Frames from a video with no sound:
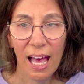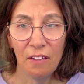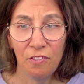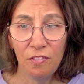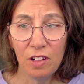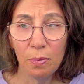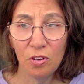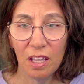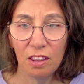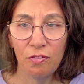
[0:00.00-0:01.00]
At
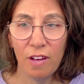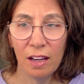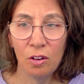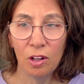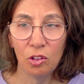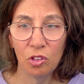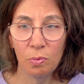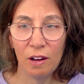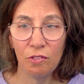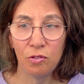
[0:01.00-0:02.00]
50%, the fan noise was
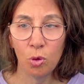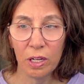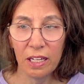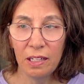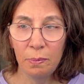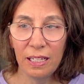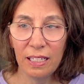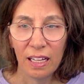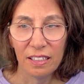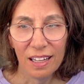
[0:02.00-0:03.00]
about 40
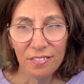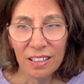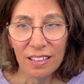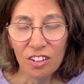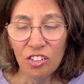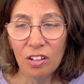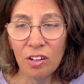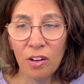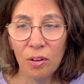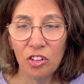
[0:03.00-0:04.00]
dB. Definitely still
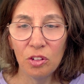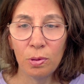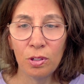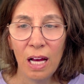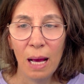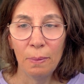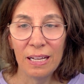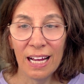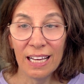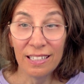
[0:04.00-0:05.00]
noticeable, but
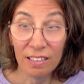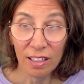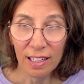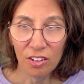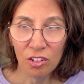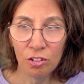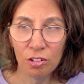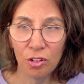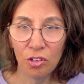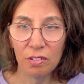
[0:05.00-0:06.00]
not nearly as
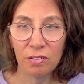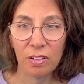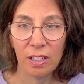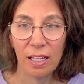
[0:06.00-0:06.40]
intrusive.